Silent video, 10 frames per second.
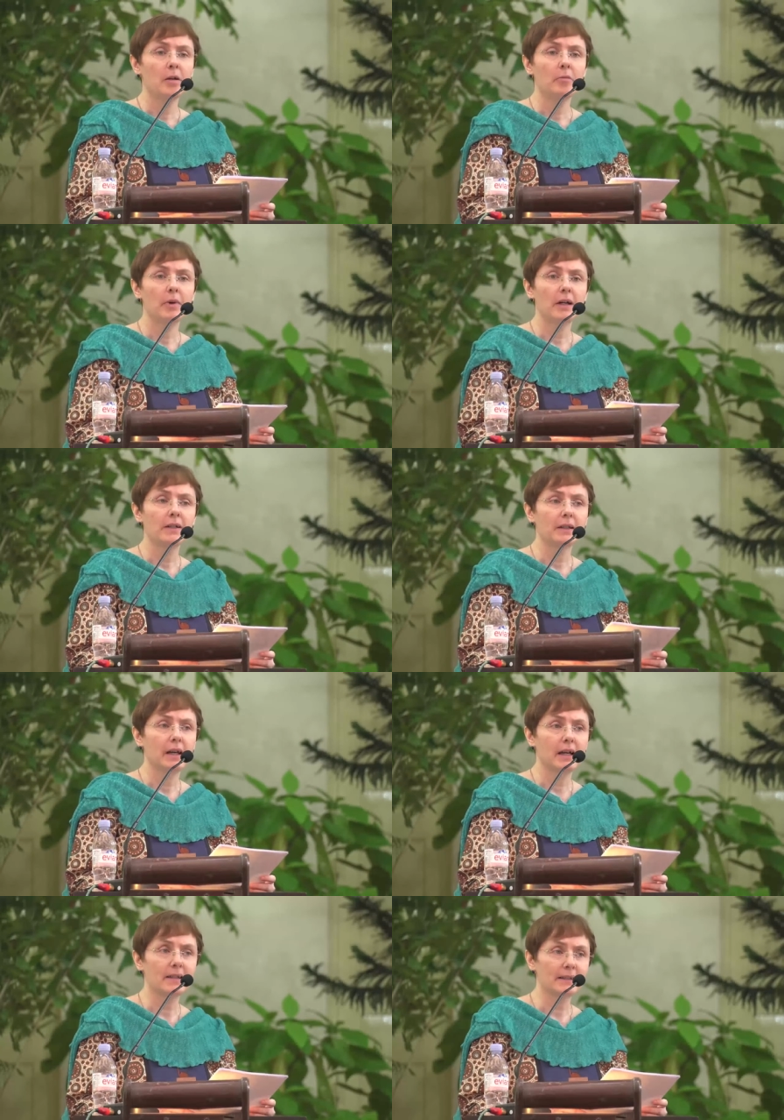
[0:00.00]
But
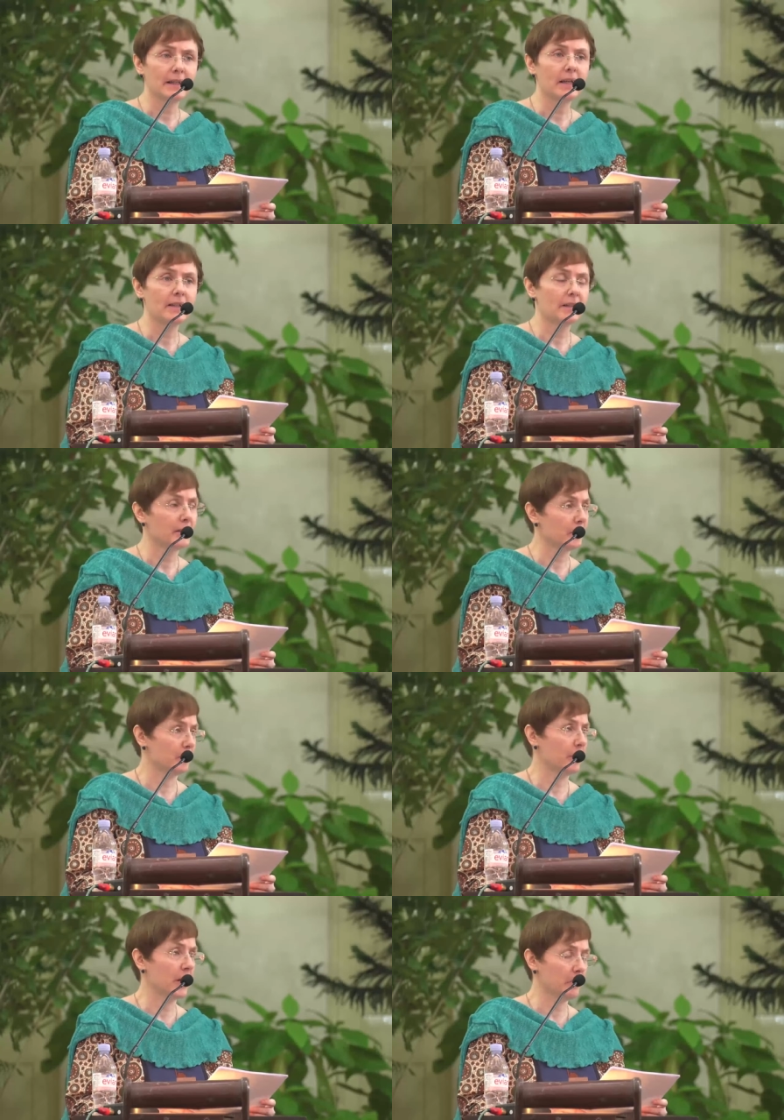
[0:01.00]
as said
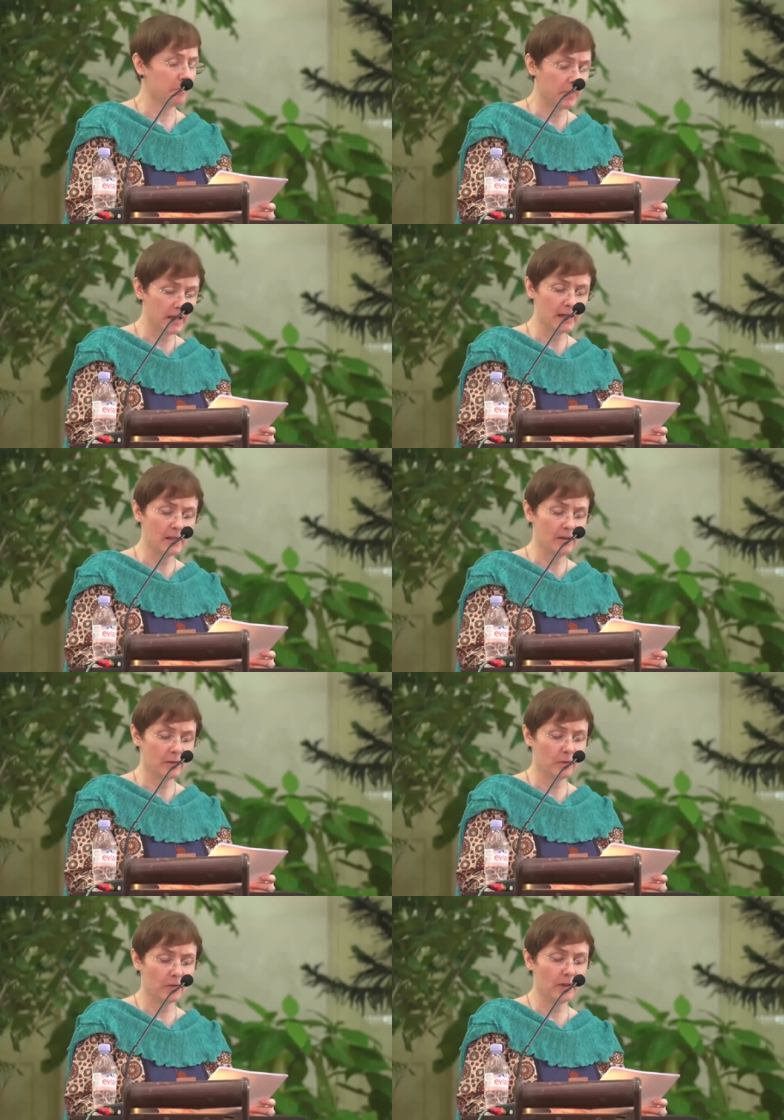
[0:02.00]
by many
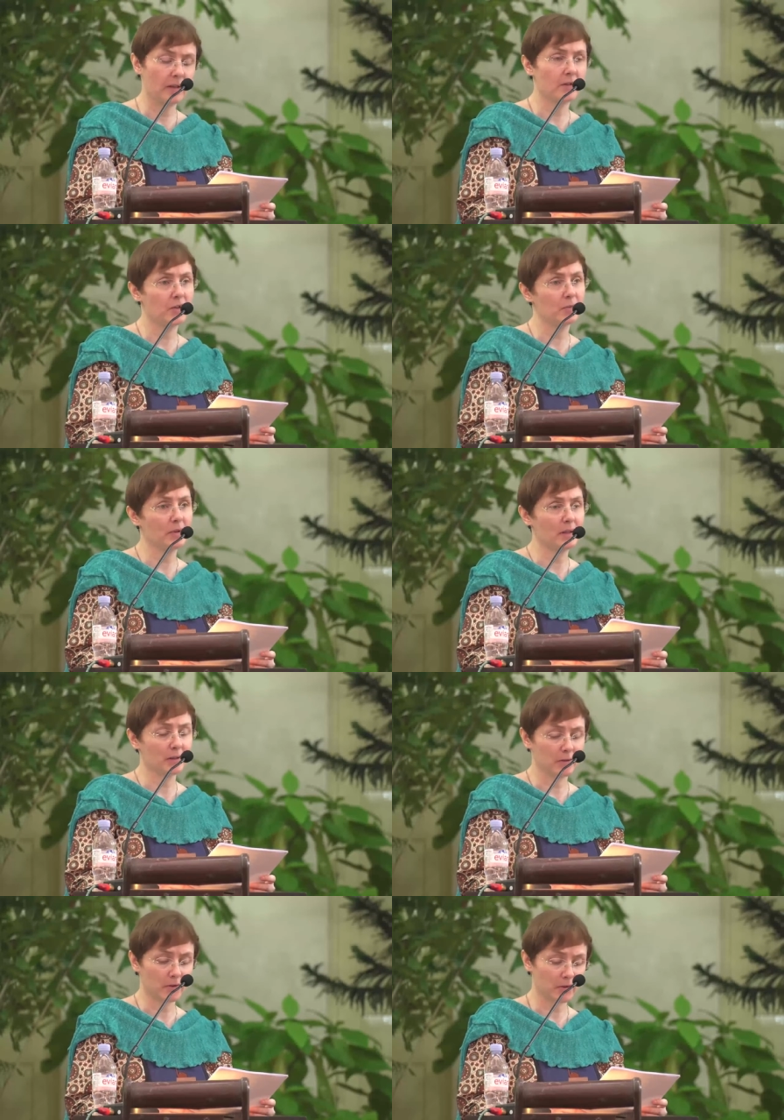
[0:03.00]
of the other
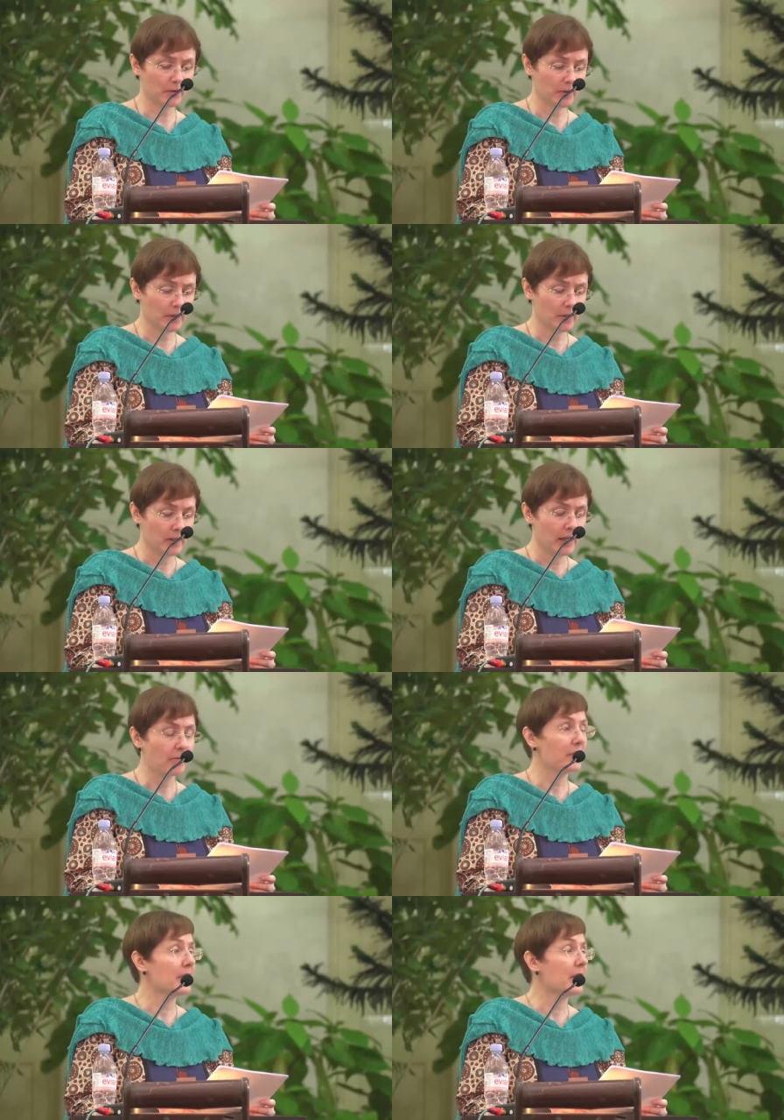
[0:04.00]
speakers,
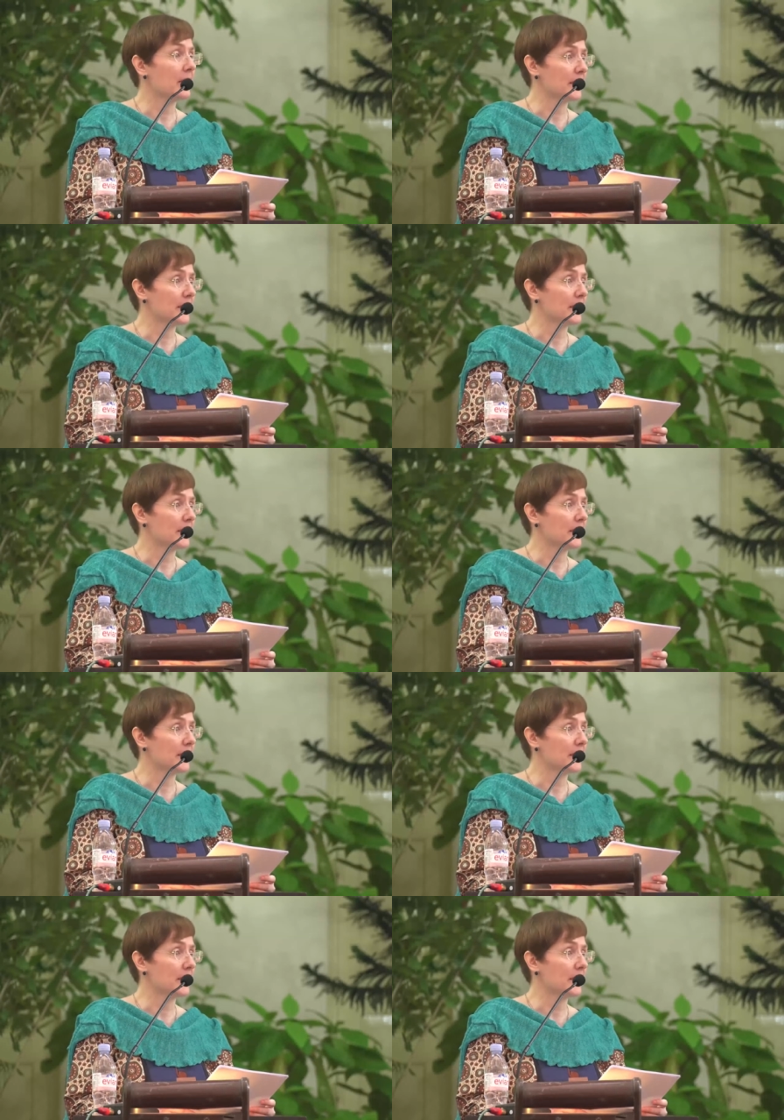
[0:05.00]
everything is